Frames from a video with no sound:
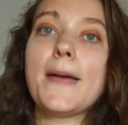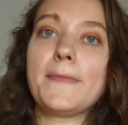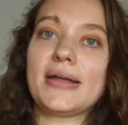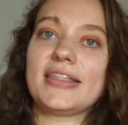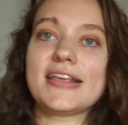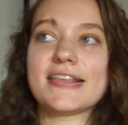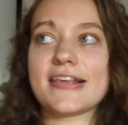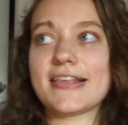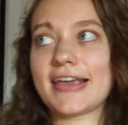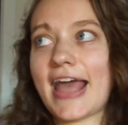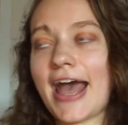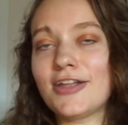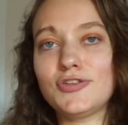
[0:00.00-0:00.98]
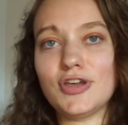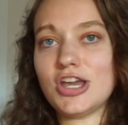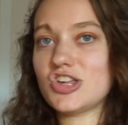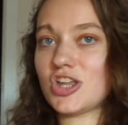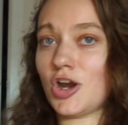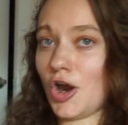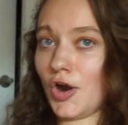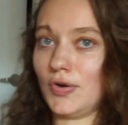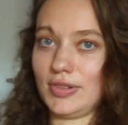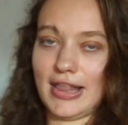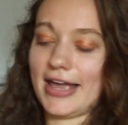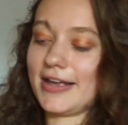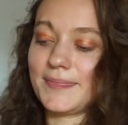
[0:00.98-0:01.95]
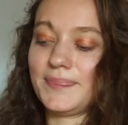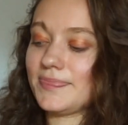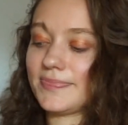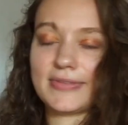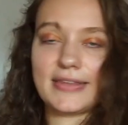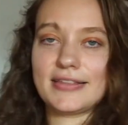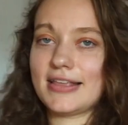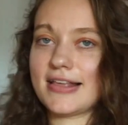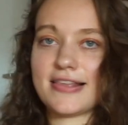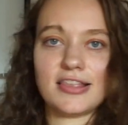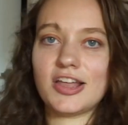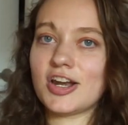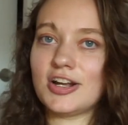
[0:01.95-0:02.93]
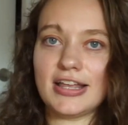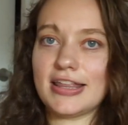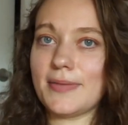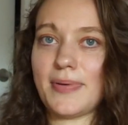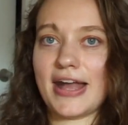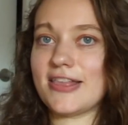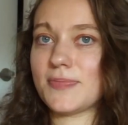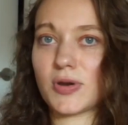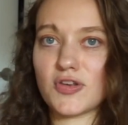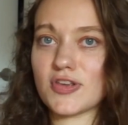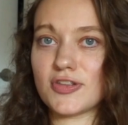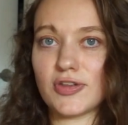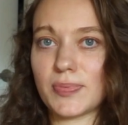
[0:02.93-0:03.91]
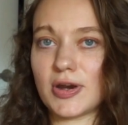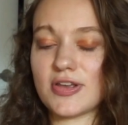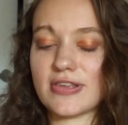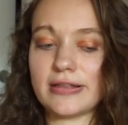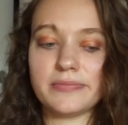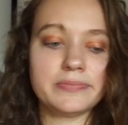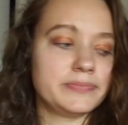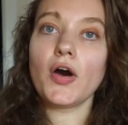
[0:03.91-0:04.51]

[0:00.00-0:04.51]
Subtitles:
But this is, again, to each their own. Like, this literally depends person to person.